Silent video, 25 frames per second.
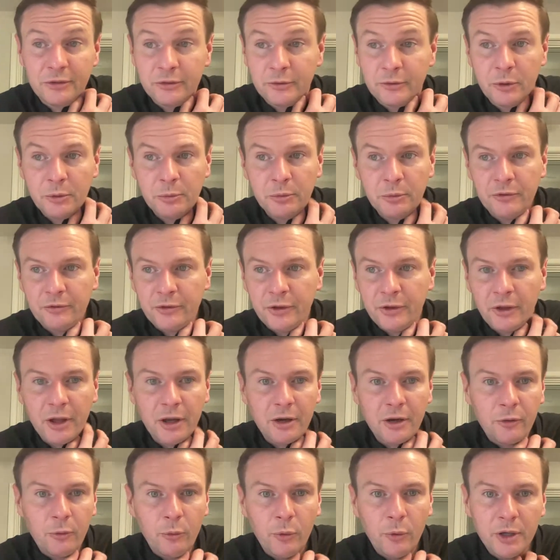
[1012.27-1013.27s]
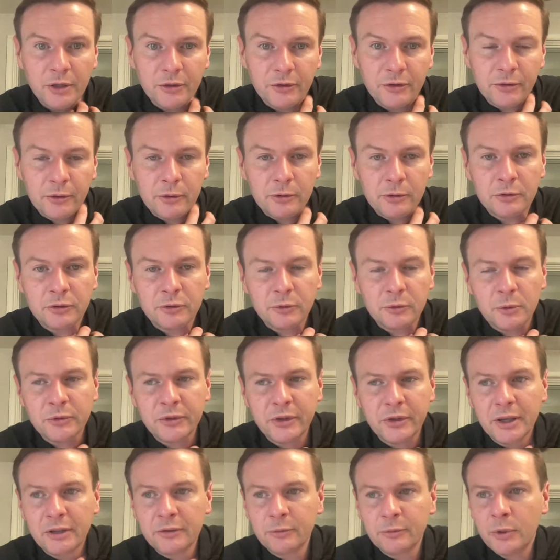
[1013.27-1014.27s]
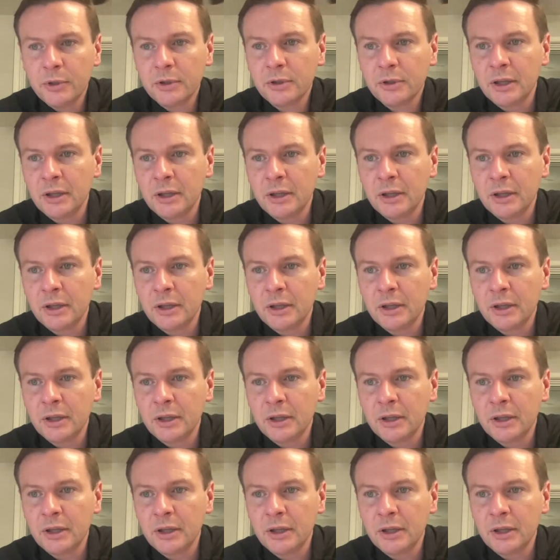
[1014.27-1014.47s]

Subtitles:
They quickly fell out of the Juan Soto sweepstakes.